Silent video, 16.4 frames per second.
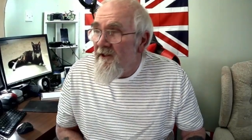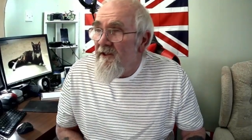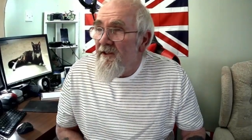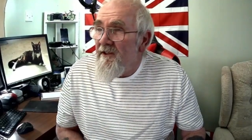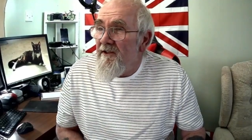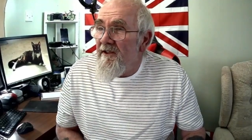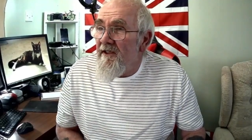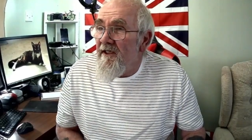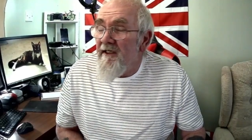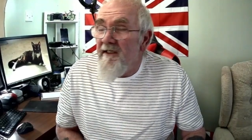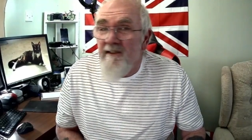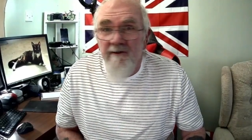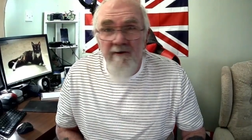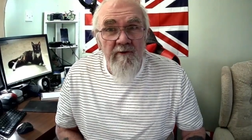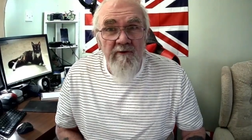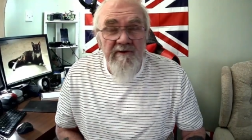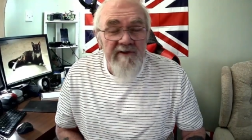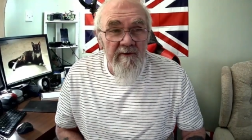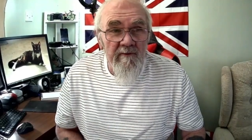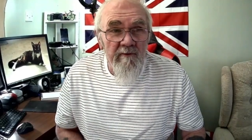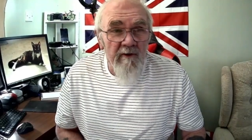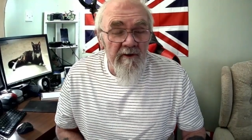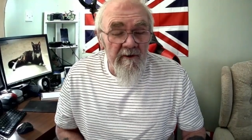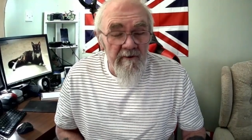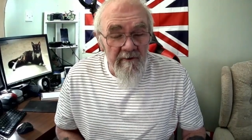they also
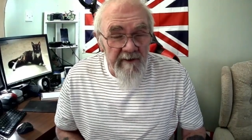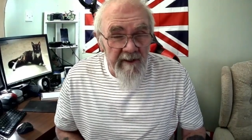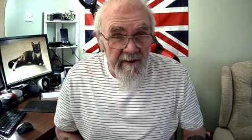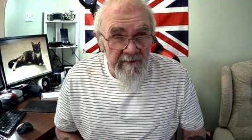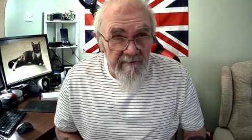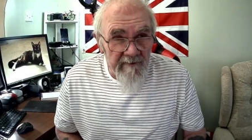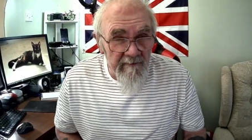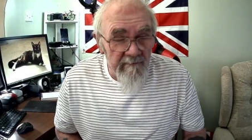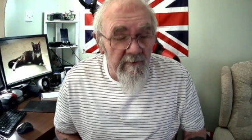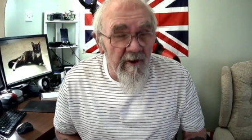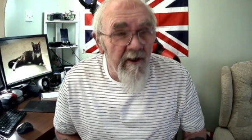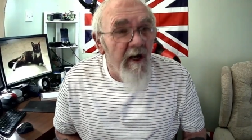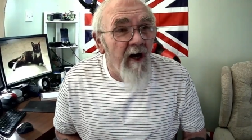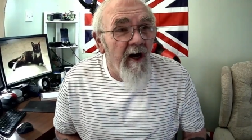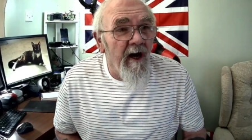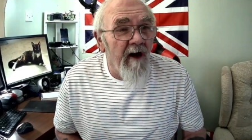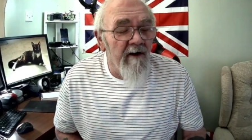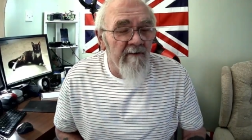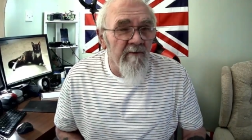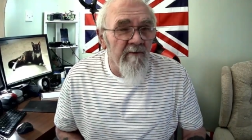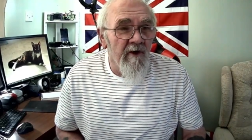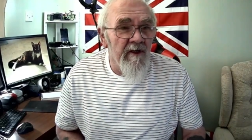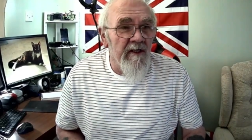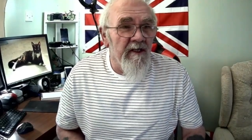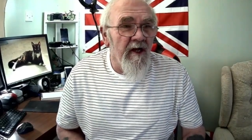want to look into my heart and
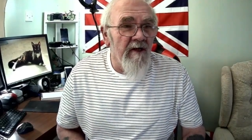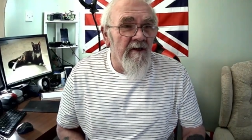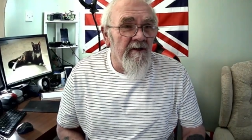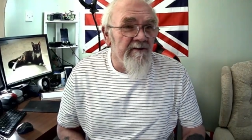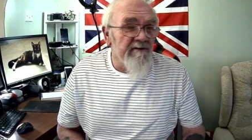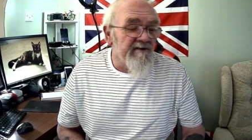my lungs.